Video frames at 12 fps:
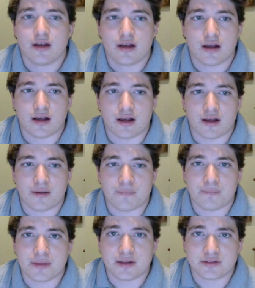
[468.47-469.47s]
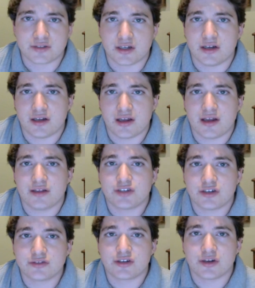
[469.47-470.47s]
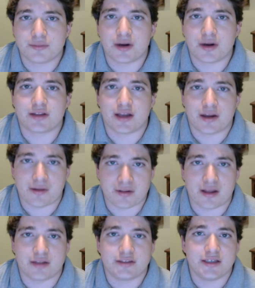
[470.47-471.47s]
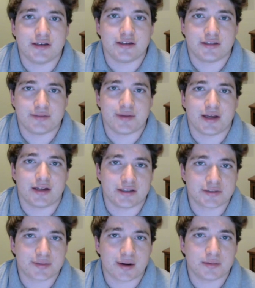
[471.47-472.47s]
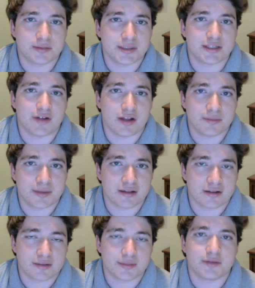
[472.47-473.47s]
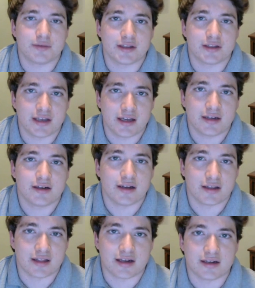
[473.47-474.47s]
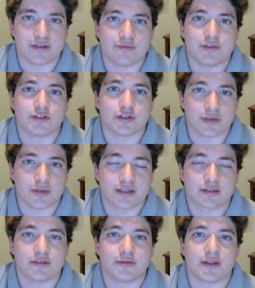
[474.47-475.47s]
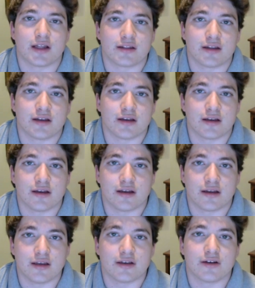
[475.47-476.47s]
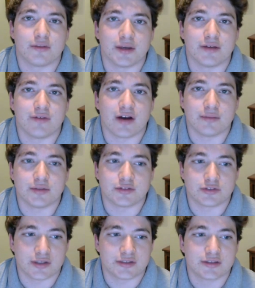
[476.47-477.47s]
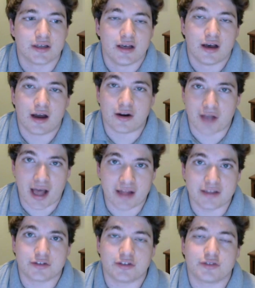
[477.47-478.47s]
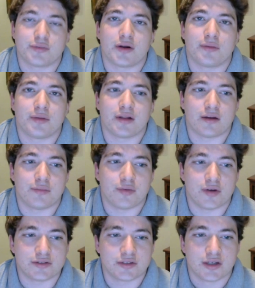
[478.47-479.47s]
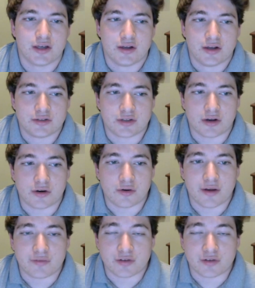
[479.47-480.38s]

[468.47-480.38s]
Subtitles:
It shows a good part that Team 8 is probably developing a little bit with Nien, and that in future weeks that he could be a viable choice. I know Cali Trolls put up a lot of points, so if you're